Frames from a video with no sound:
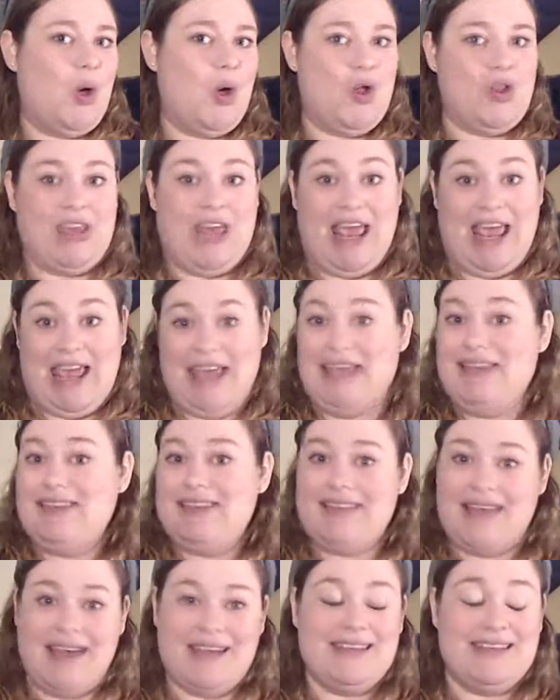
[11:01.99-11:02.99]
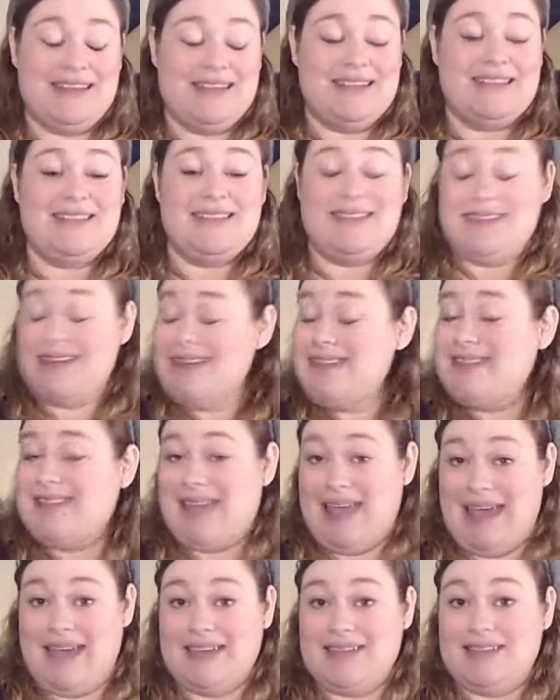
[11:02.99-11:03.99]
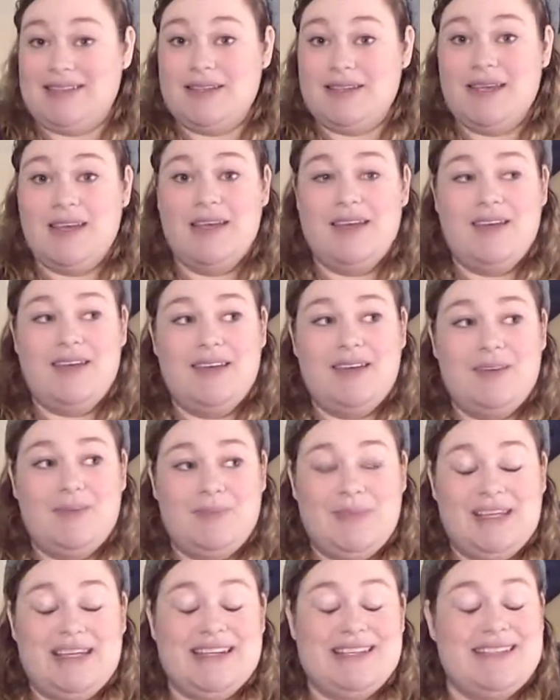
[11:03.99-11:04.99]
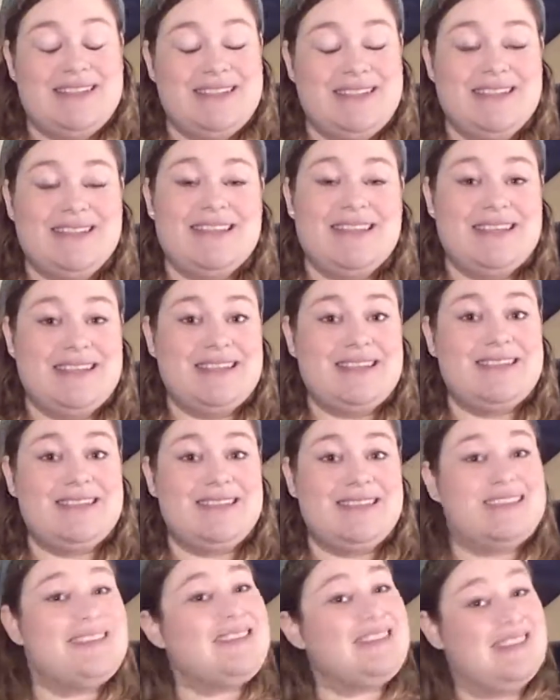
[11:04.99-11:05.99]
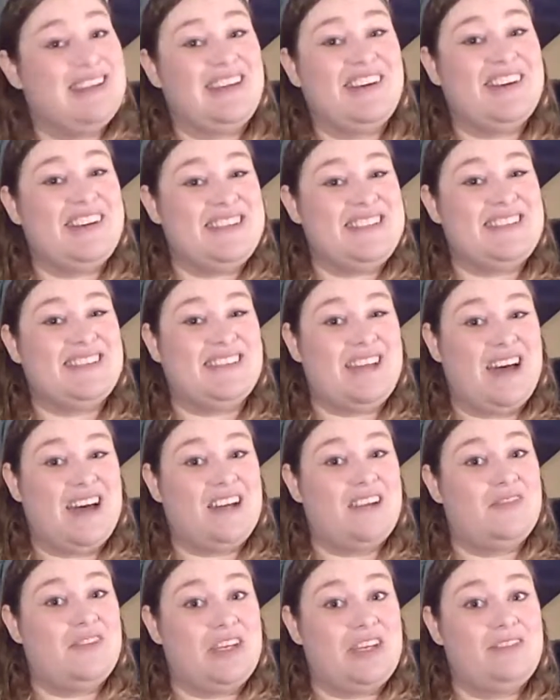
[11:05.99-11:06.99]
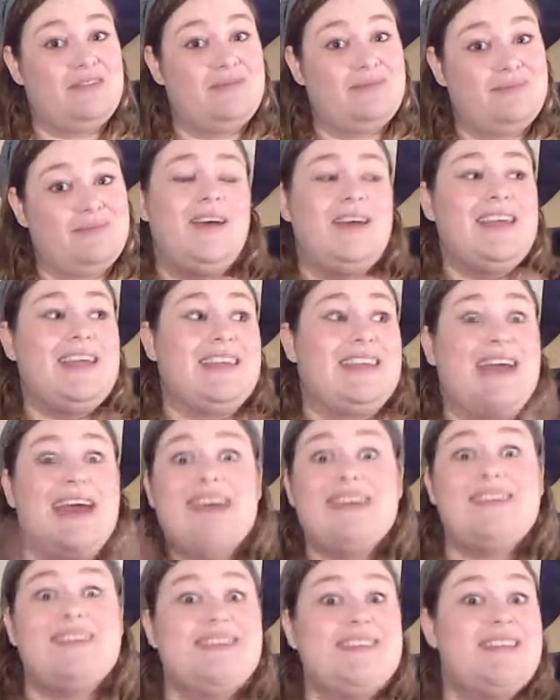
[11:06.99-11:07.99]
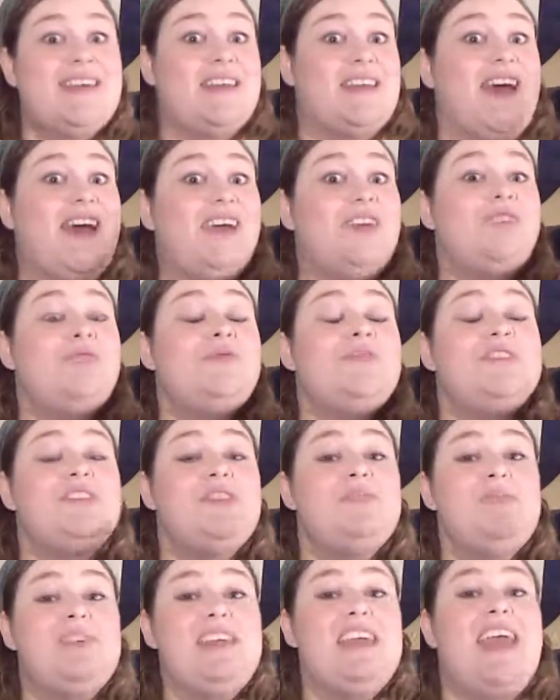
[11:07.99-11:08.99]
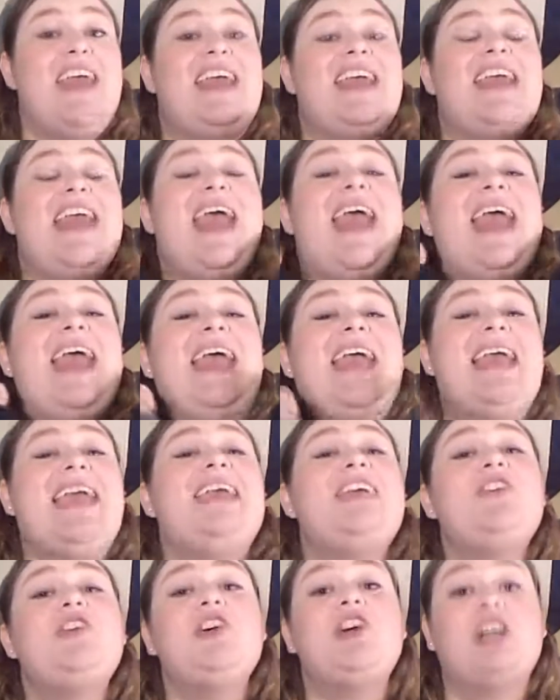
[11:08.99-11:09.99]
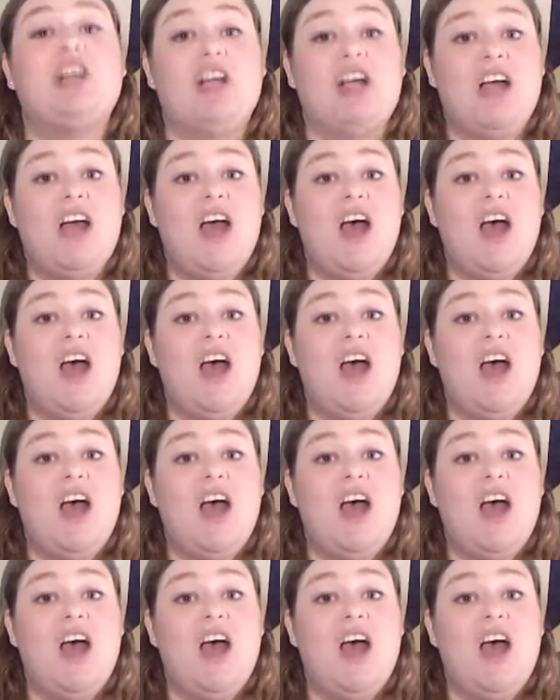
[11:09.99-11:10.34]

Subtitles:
all the hate that it does get. Because there is a lot of it. Again, as I said, I used to be a hater